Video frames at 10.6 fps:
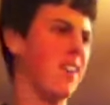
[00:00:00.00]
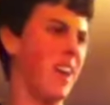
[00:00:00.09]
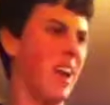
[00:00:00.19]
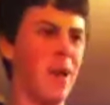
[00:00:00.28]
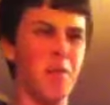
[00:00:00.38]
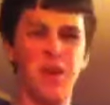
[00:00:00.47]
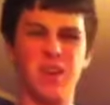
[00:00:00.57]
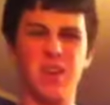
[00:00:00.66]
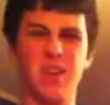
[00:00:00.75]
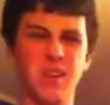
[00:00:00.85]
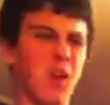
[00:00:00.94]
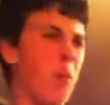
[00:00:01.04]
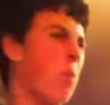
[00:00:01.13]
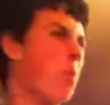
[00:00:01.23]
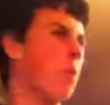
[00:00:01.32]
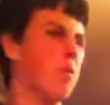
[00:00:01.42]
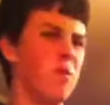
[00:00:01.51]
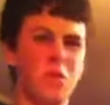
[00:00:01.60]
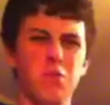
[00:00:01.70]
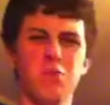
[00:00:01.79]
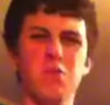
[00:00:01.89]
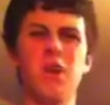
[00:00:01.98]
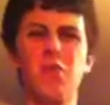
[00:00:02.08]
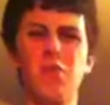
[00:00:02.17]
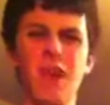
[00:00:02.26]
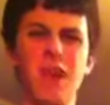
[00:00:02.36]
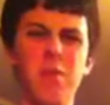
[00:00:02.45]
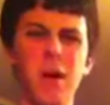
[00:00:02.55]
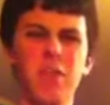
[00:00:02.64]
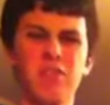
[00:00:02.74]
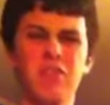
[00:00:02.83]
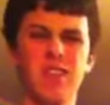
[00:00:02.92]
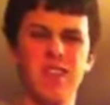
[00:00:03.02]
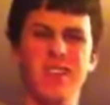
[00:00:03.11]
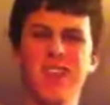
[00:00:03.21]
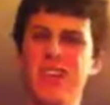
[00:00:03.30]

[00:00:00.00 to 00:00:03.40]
Yeah, I might get a couple more views if I rant about shit,